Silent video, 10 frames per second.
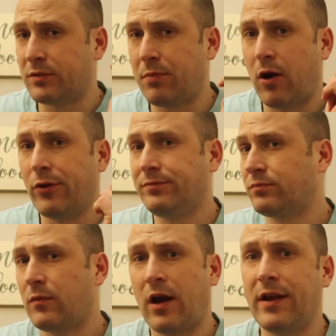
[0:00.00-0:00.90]
is a pound.
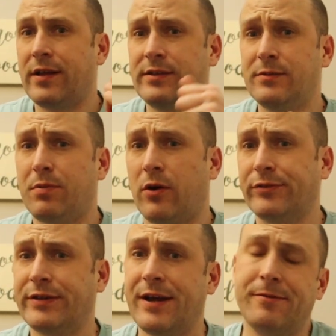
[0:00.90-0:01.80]
I eat a
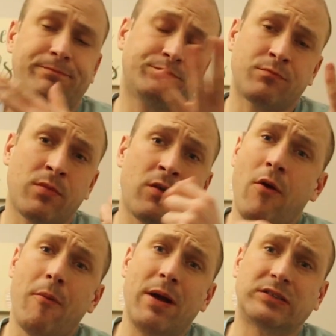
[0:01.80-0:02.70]
pound a day.
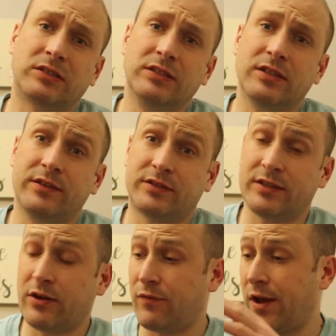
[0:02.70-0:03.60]
Makes it easier
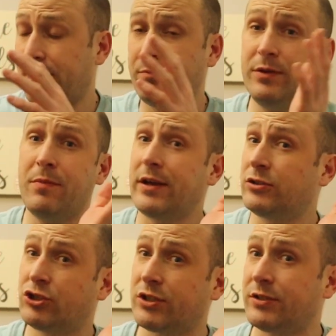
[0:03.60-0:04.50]
instead of like me
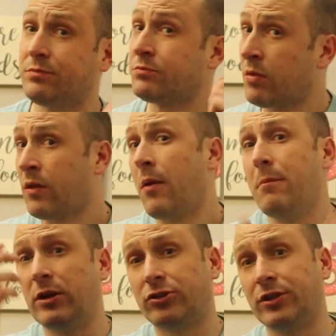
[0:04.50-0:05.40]
making chicken,
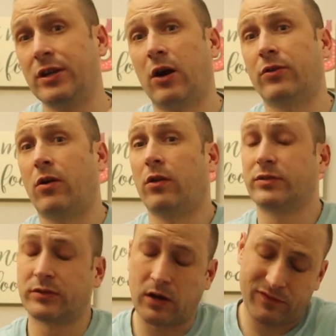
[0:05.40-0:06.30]
measuring it out and all
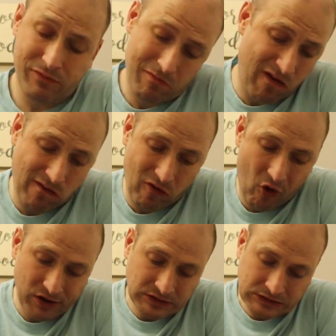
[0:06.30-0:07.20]
the stuff.
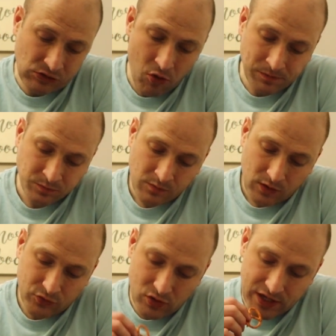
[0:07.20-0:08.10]

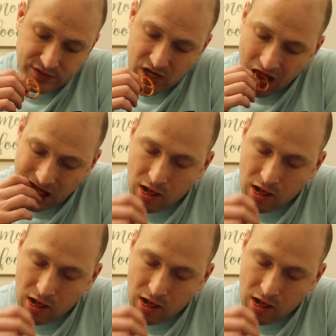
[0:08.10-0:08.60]
Too lazy.